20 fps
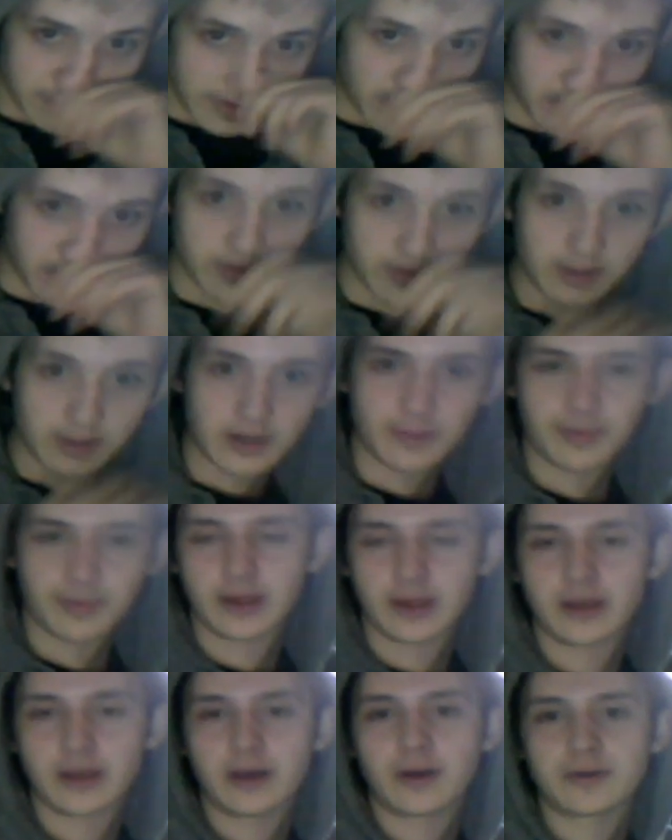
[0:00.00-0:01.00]
Or are you gonna
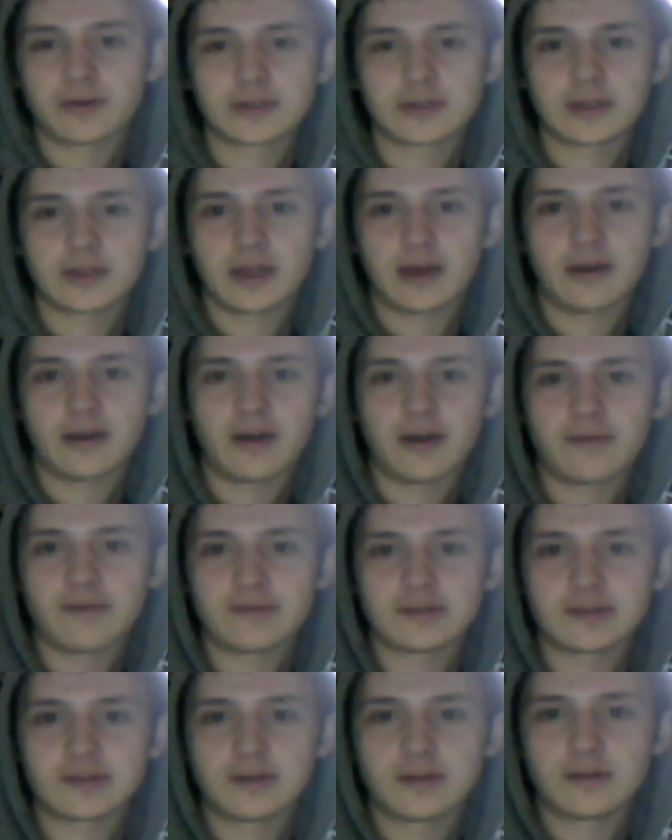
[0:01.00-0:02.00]
play Ghost? Yeah,
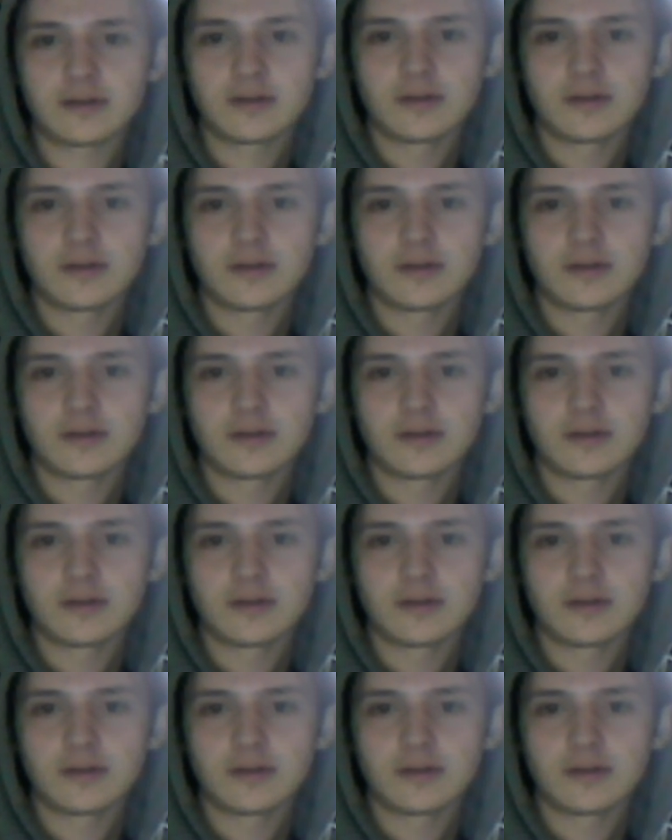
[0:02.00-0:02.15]
obviously.